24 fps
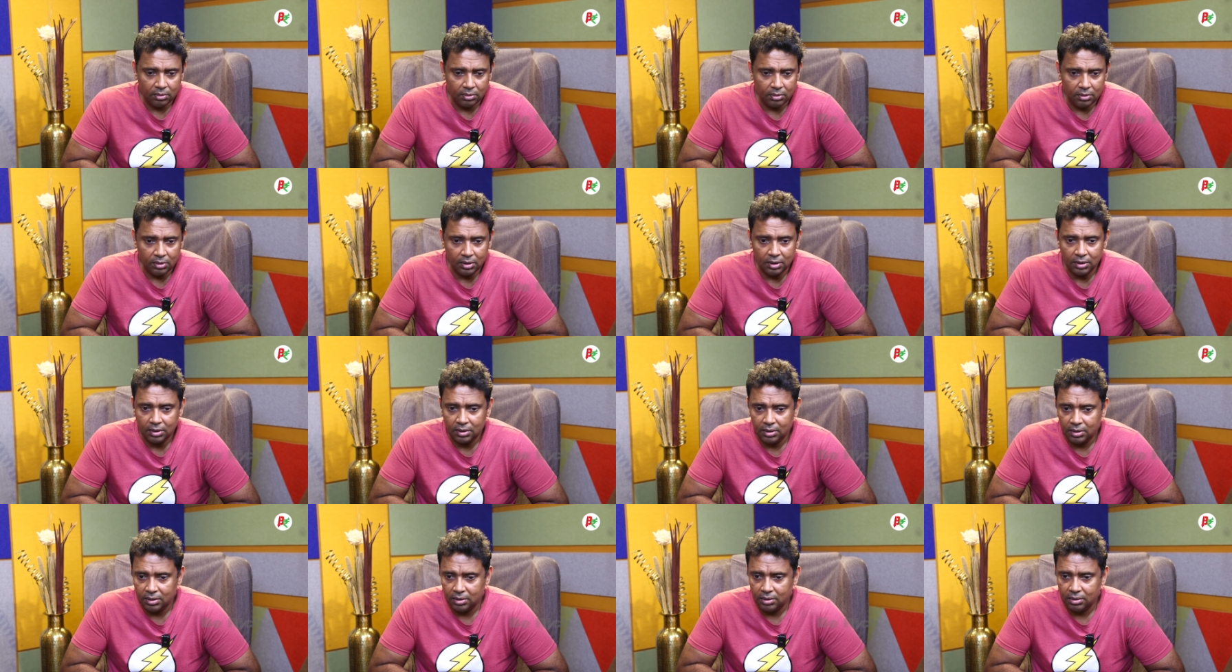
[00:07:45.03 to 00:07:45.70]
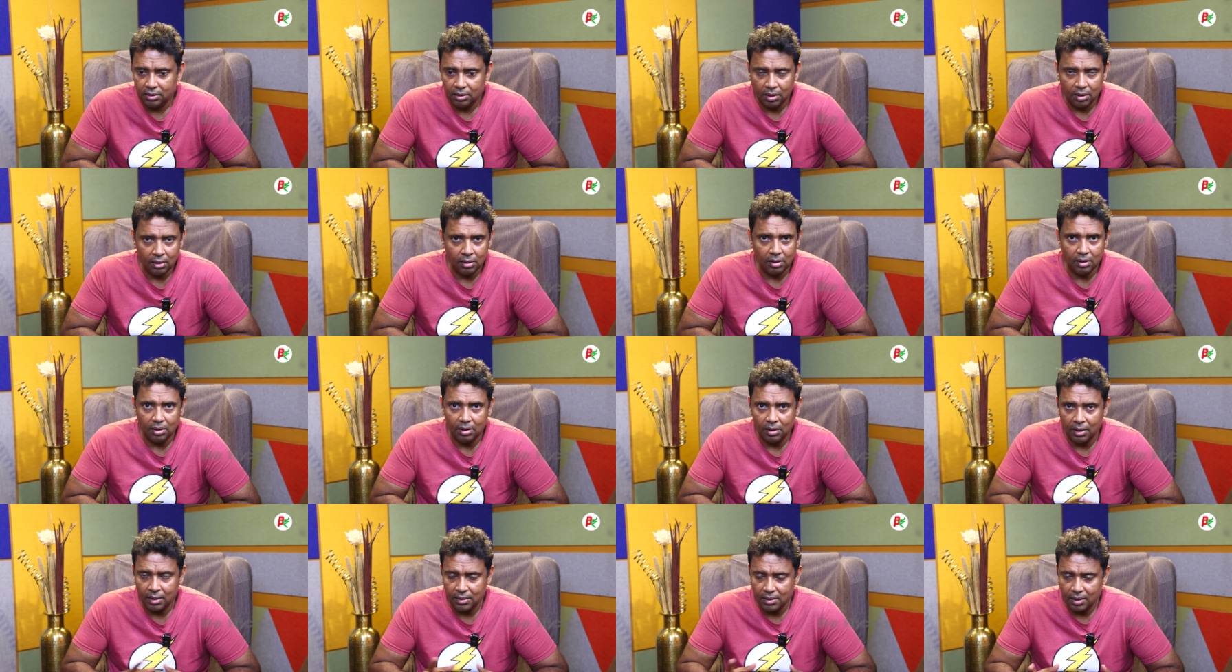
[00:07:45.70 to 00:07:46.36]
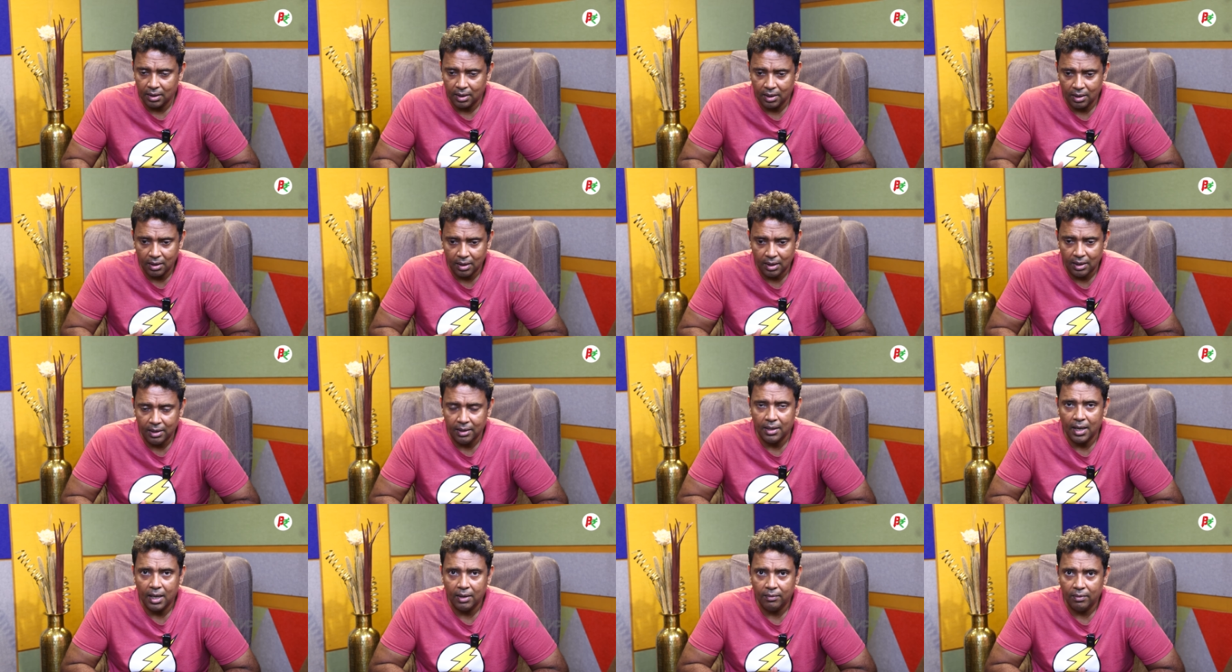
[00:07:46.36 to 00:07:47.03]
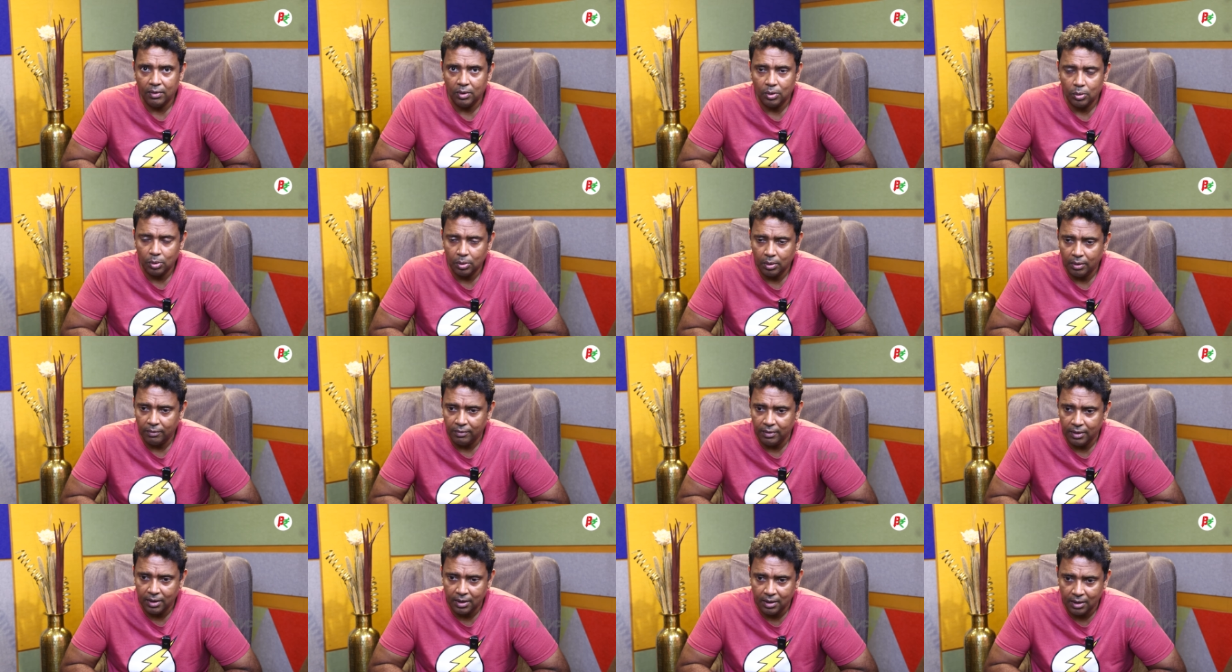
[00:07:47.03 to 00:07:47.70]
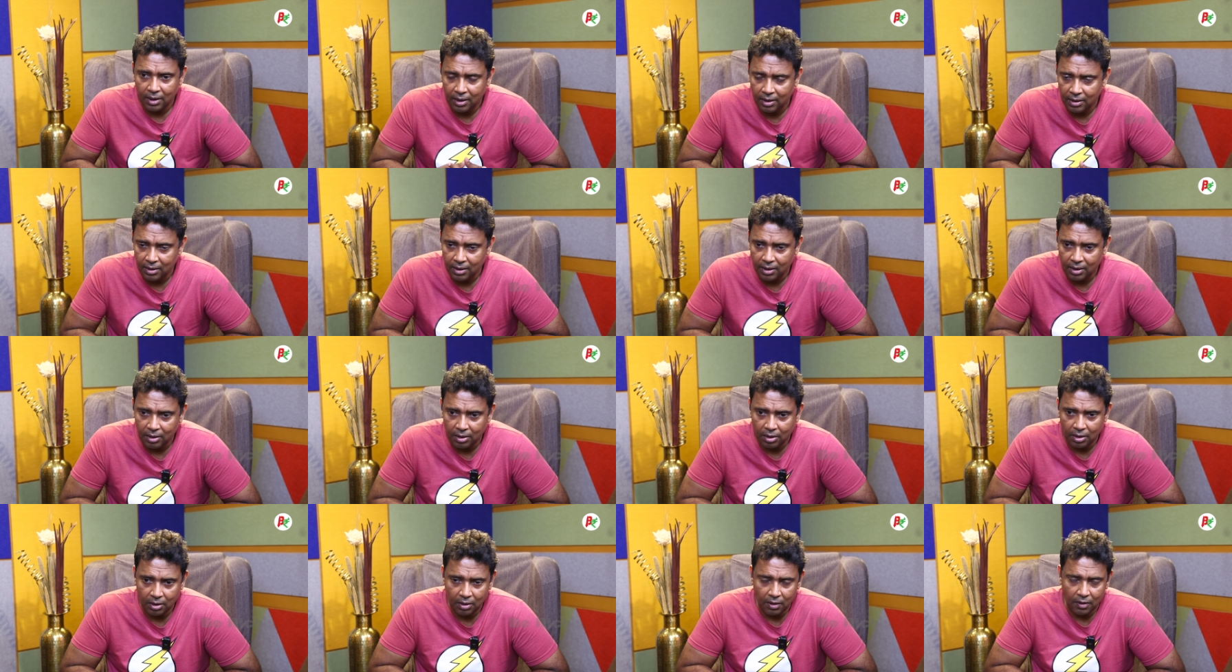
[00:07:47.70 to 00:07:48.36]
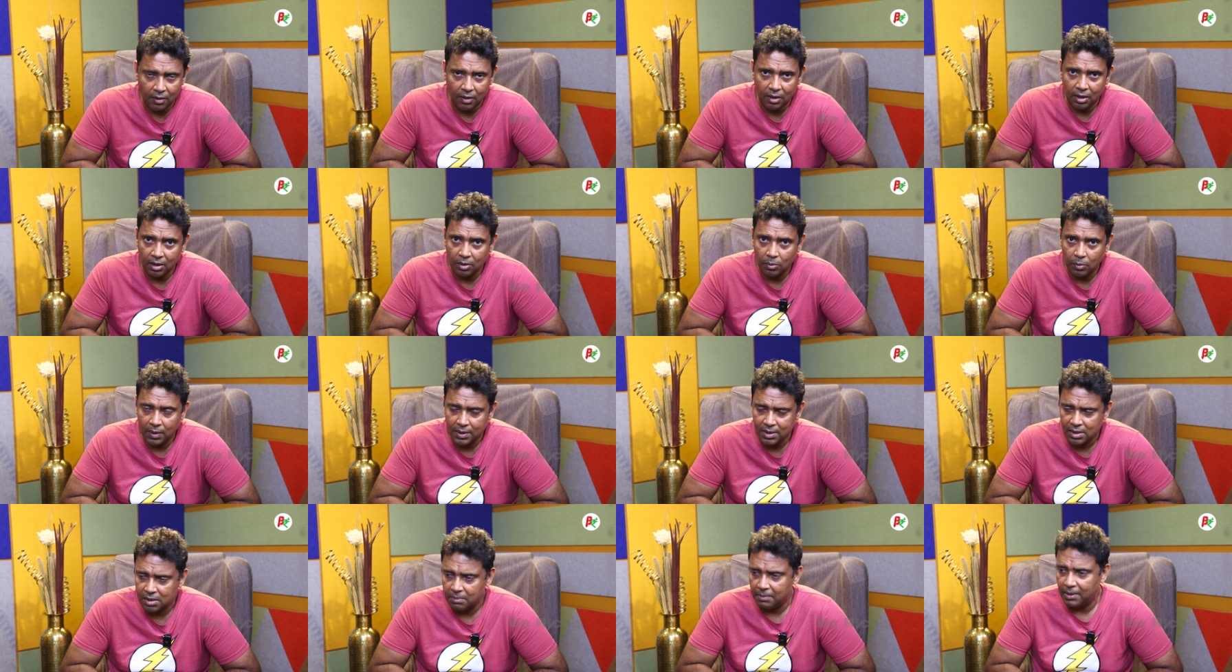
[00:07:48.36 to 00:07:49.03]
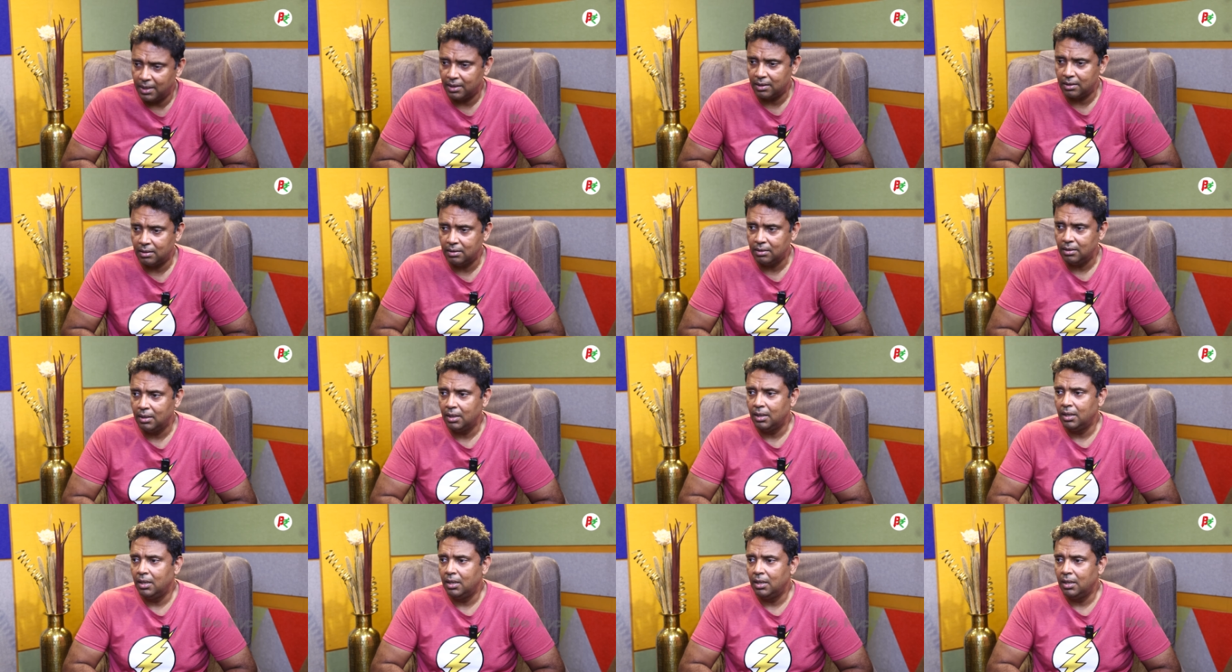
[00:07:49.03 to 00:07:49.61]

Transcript: This doesn't get really dive into even anything in any nuanced matter.